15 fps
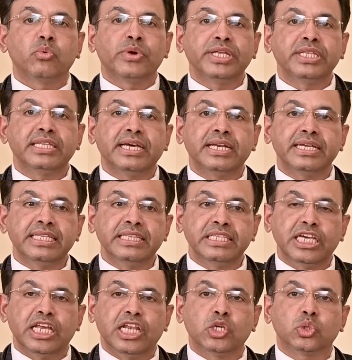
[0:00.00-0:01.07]
When they are in
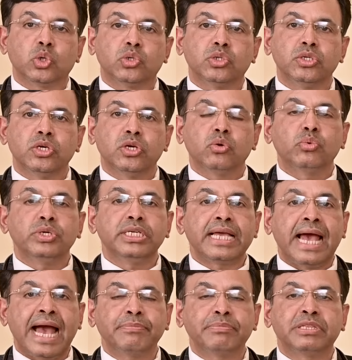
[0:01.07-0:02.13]
the yellow zone, we
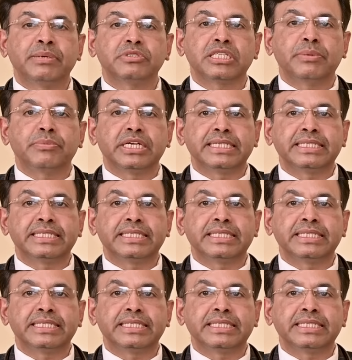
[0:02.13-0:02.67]
have them some